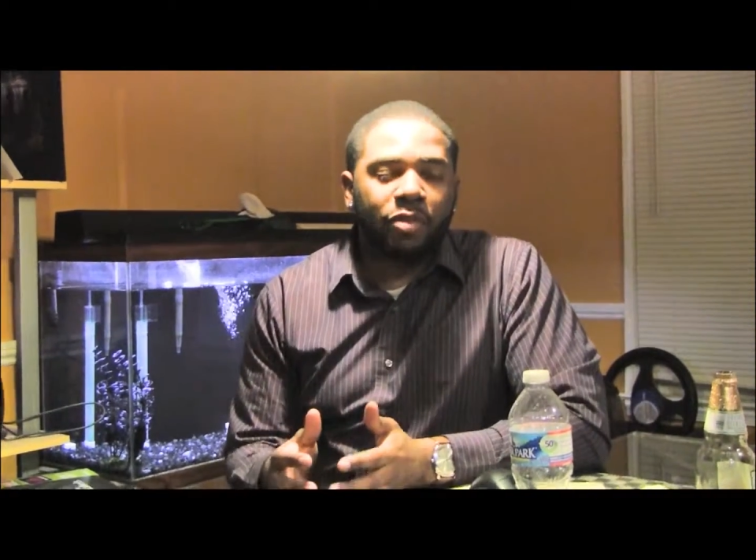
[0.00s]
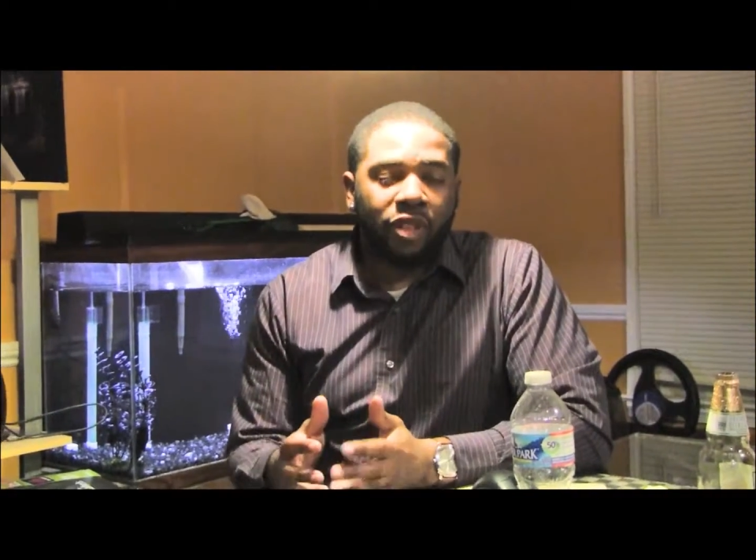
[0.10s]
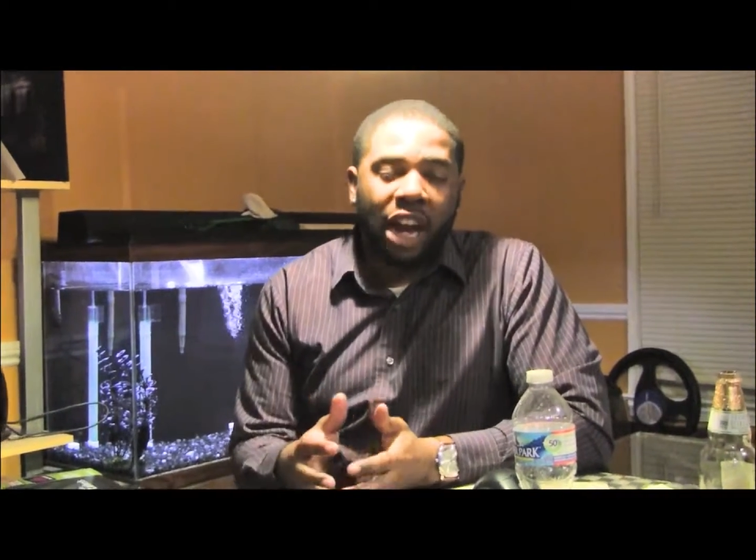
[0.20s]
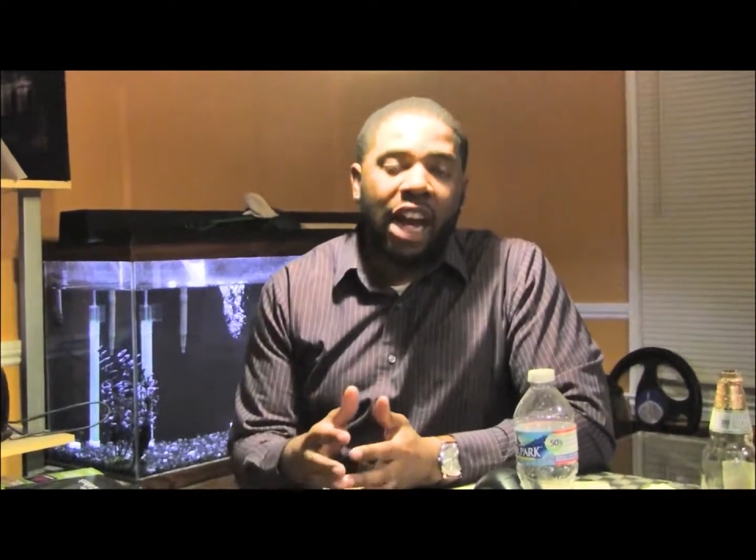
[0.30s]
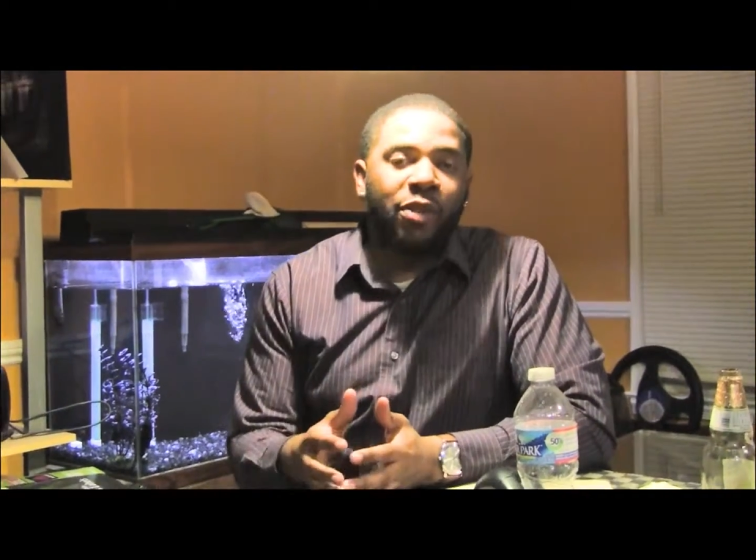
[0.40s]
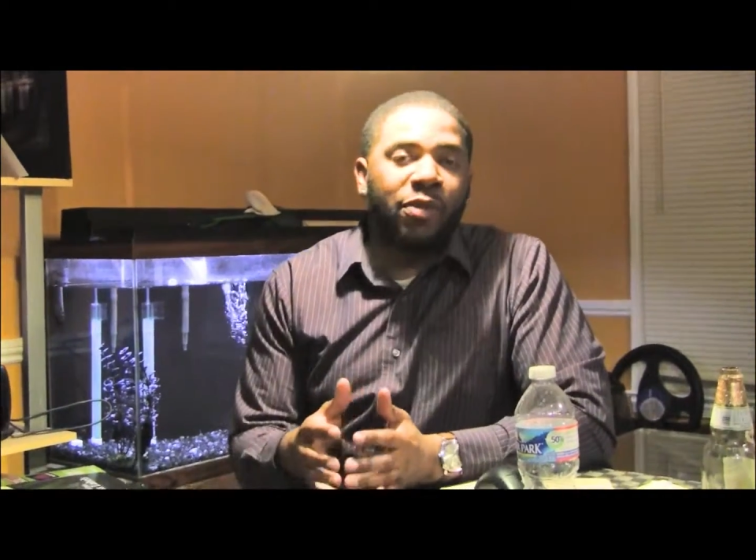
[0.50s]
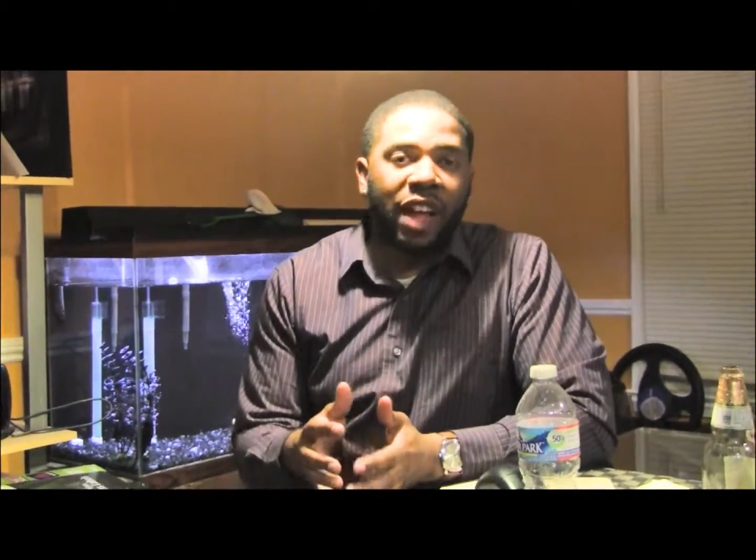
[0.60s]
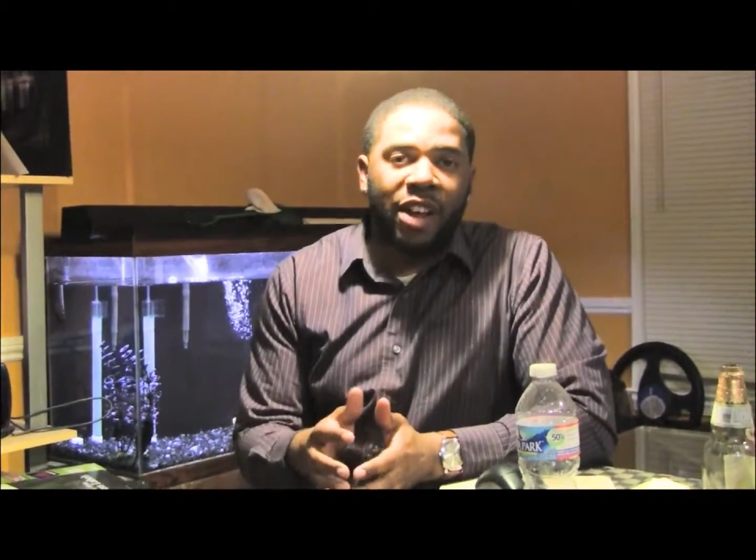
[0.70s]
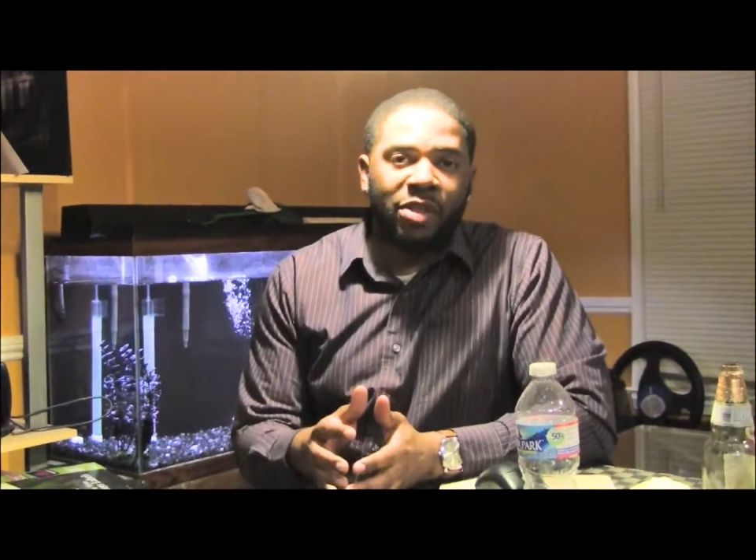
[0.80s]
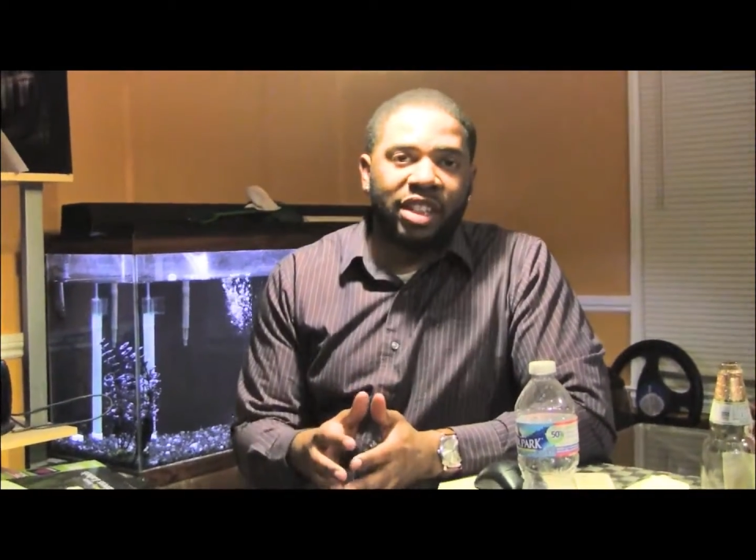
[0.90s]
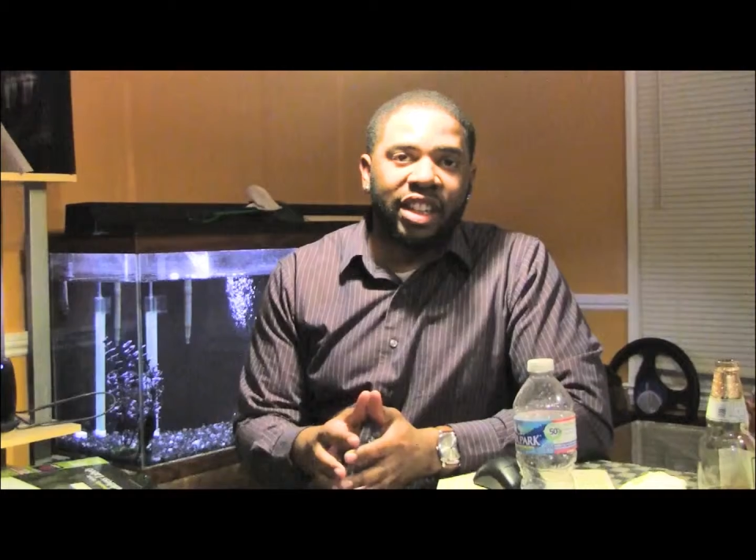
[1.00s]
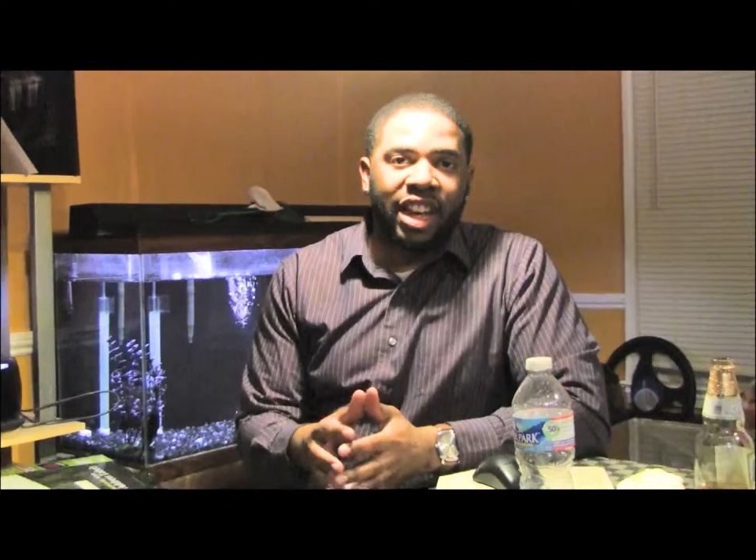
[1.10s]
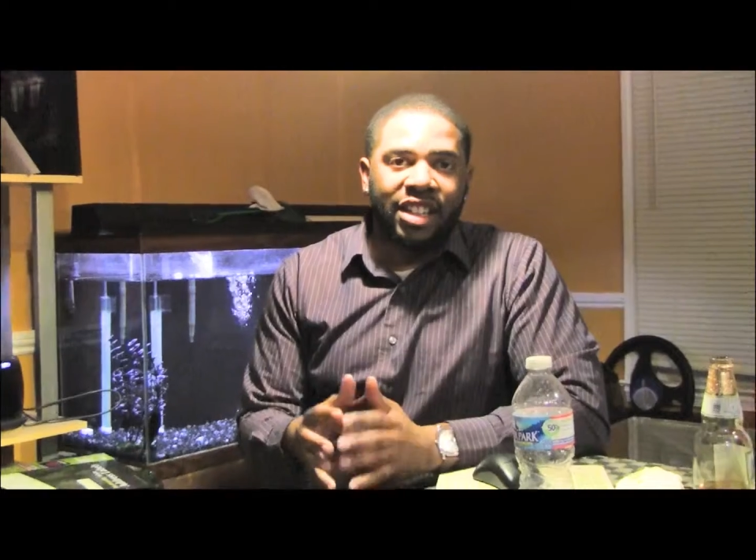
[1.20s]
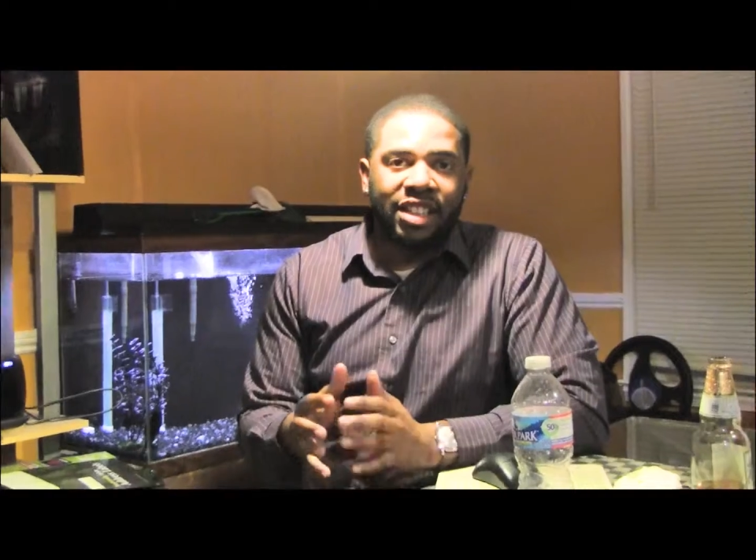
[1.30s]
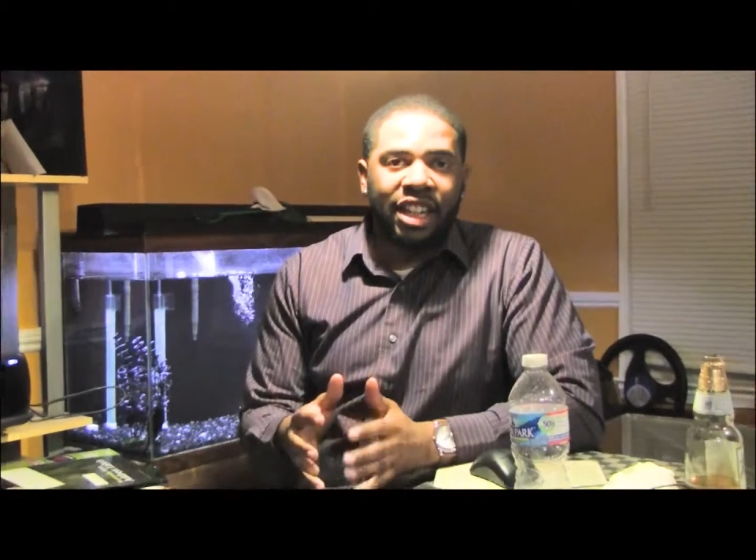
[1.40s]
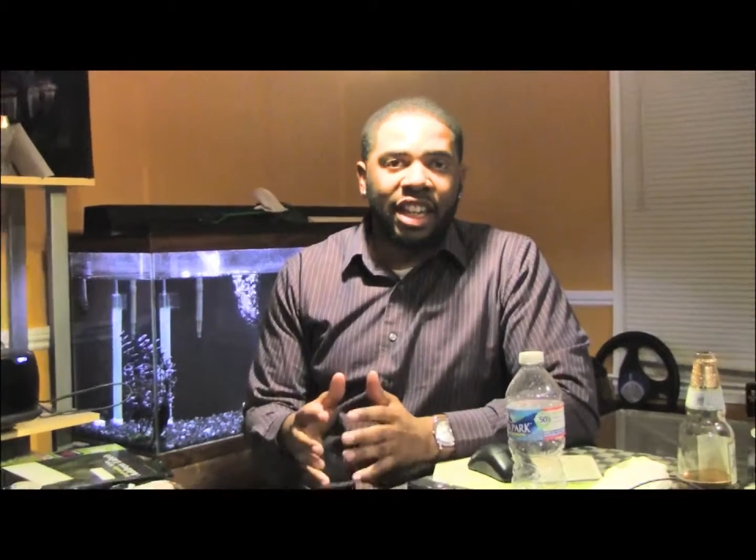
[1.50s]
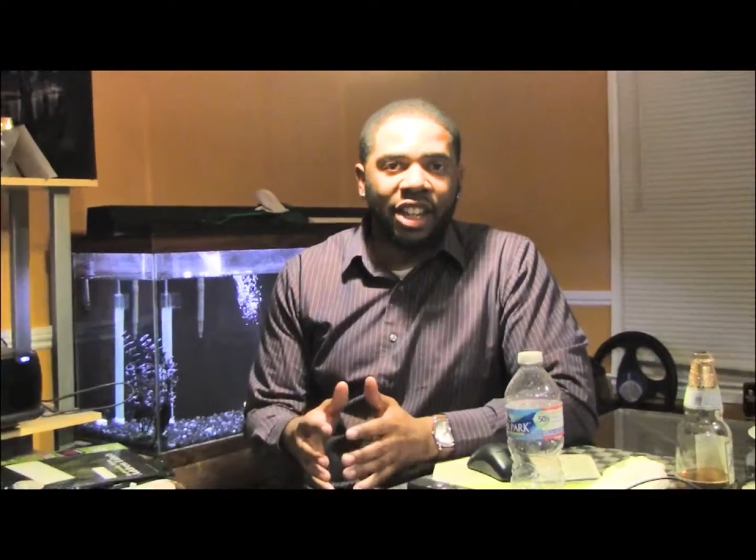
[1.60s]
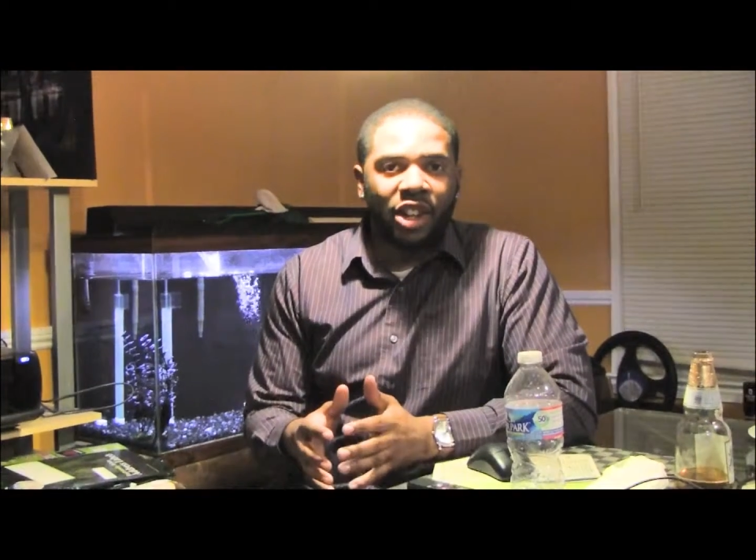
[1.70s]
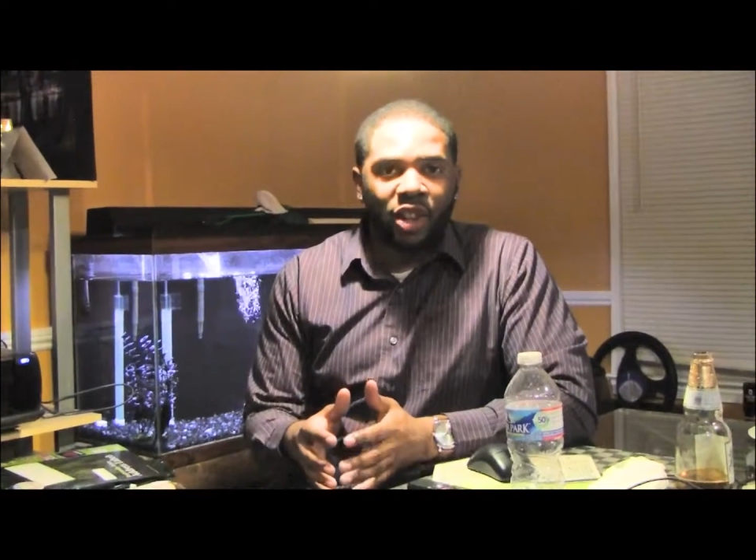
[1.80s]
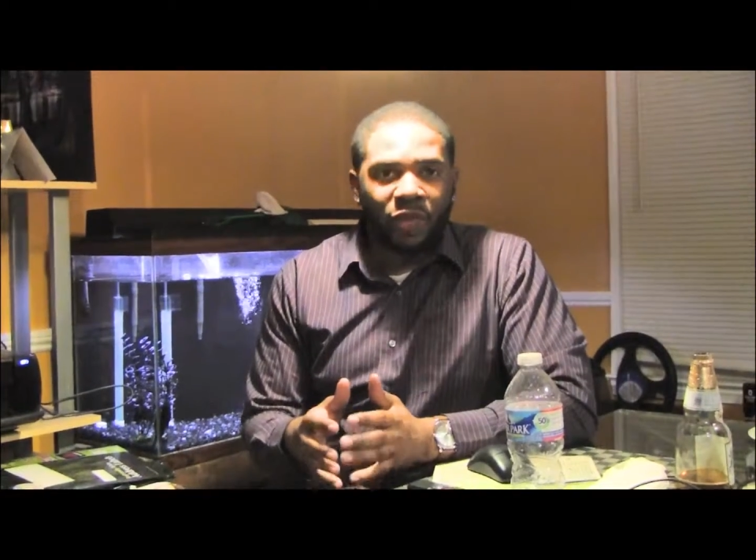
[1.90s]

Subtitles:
proud founder and CEO